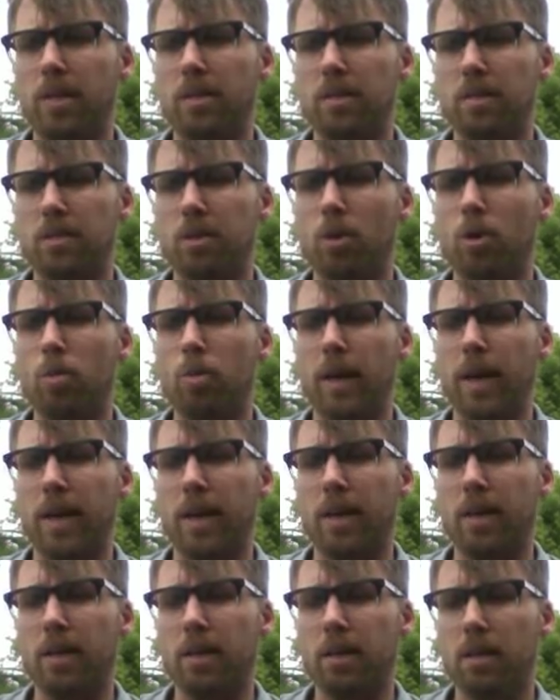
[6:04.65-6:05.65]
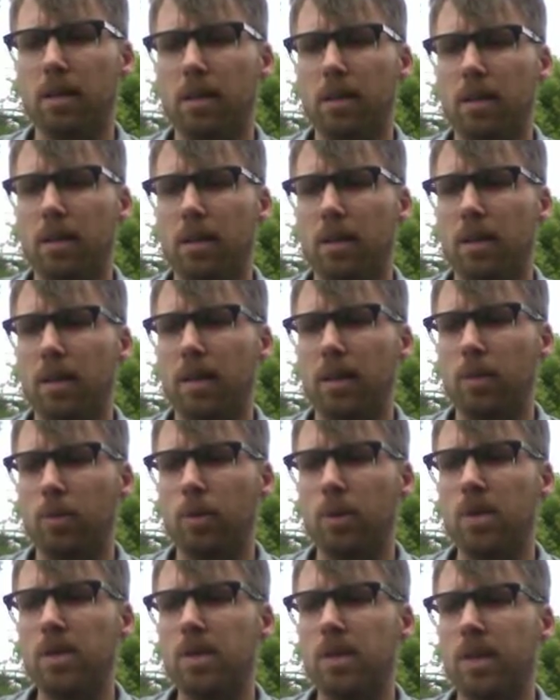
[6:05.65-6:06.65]
so bad. And the
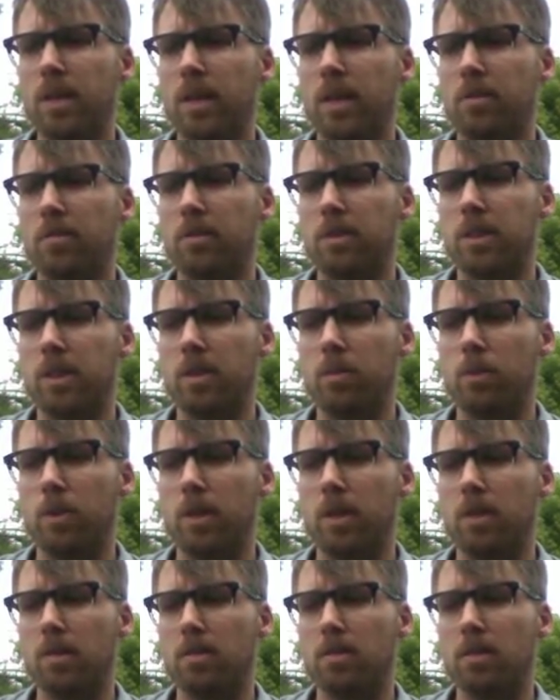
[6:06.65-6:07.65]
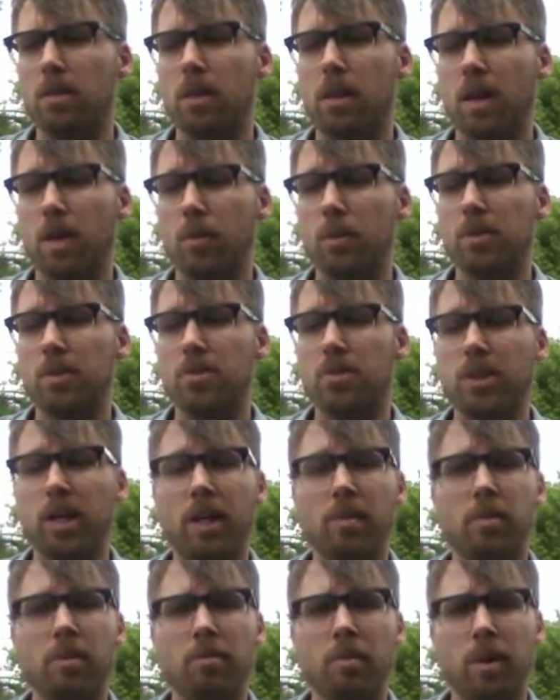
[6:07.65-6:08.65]
worst thing I ever did was, I was
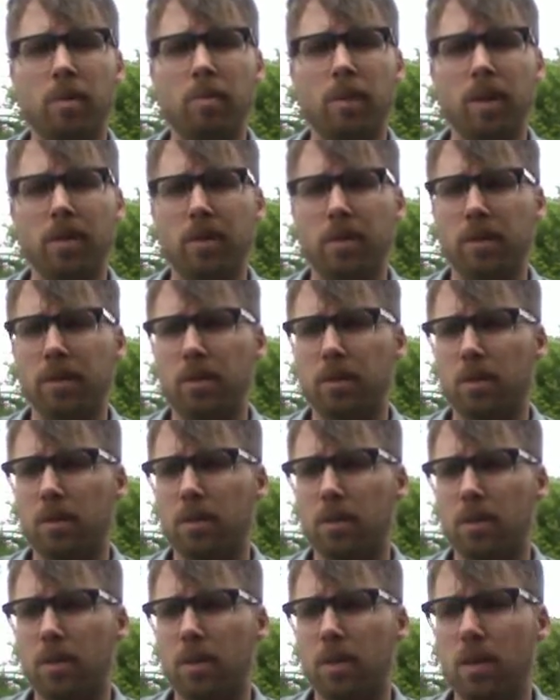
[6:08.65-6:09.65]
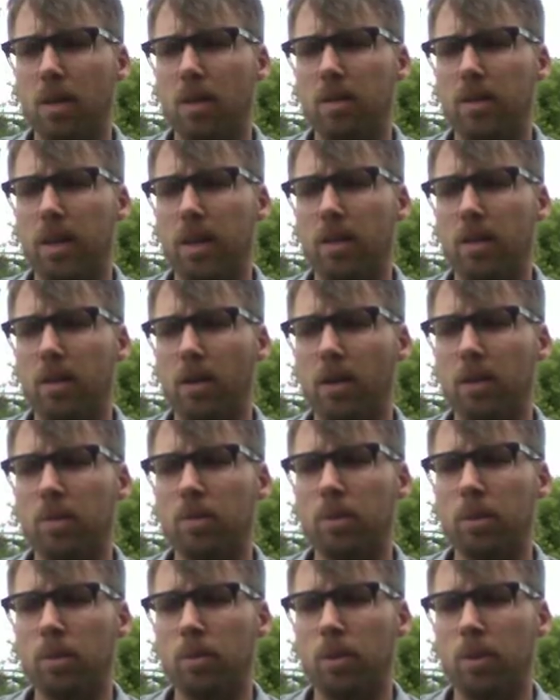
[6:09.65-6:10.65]
ashamed of my mother. That
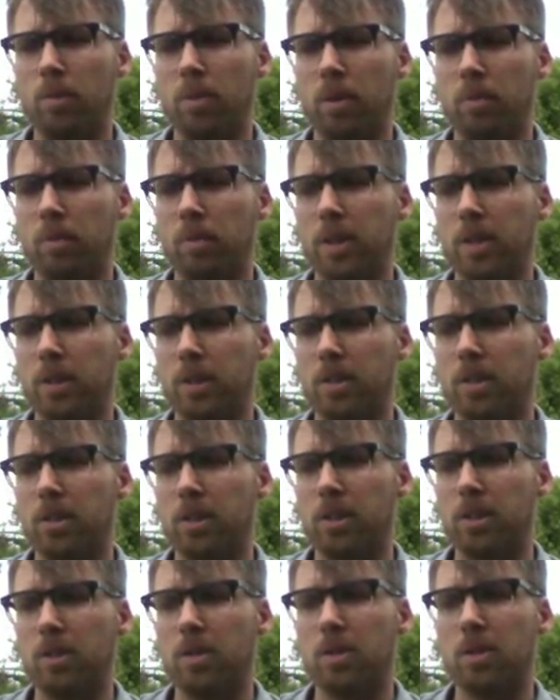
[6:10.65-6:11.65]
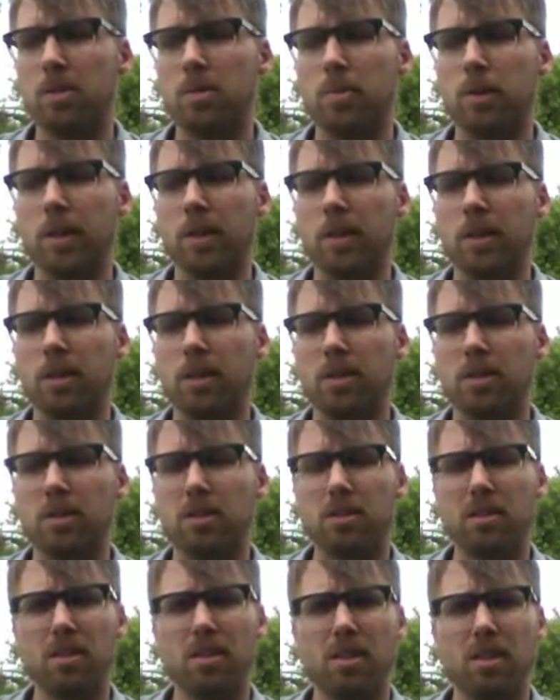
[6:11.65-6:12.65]
honorable woman, because she couldn't speak
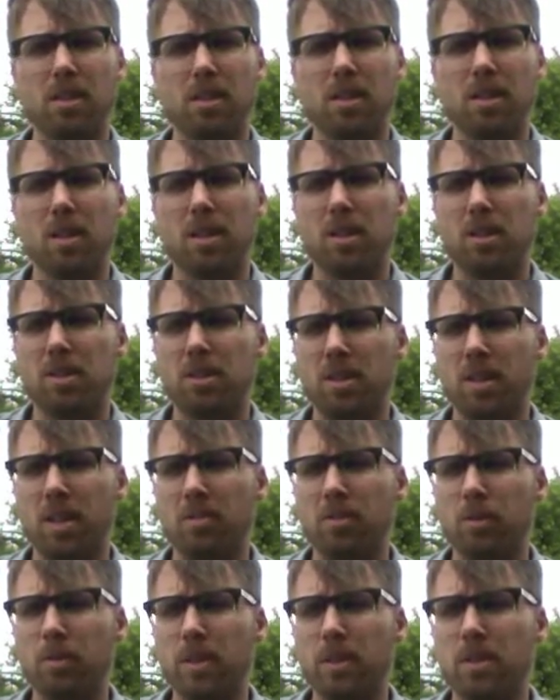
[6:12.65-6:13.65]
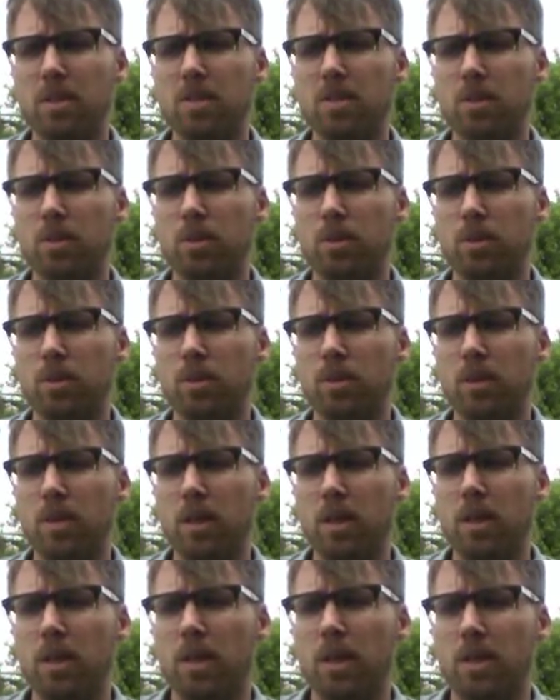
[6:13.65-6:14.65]
English. She never went to school,
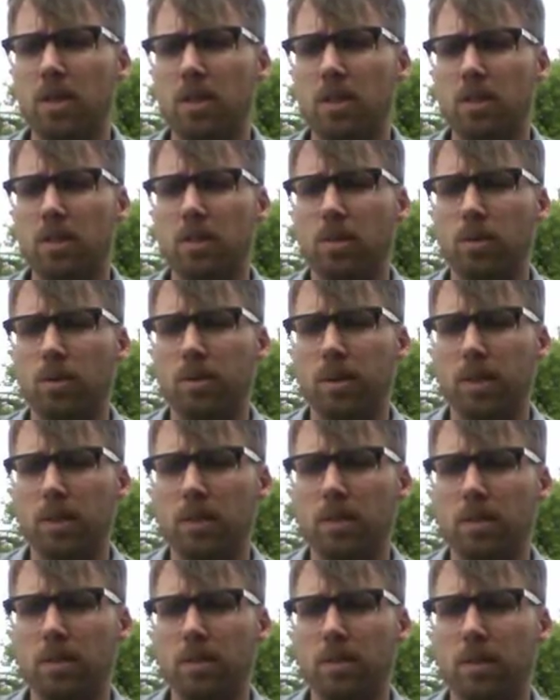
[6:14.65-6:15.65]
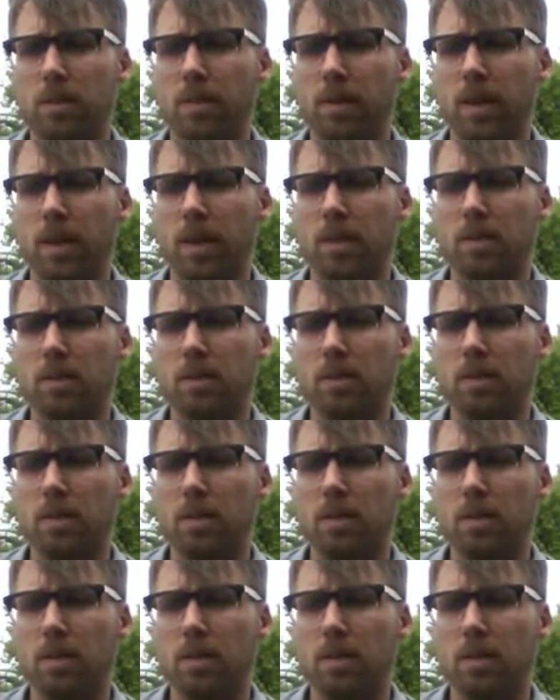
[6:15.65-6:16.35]
and she told us that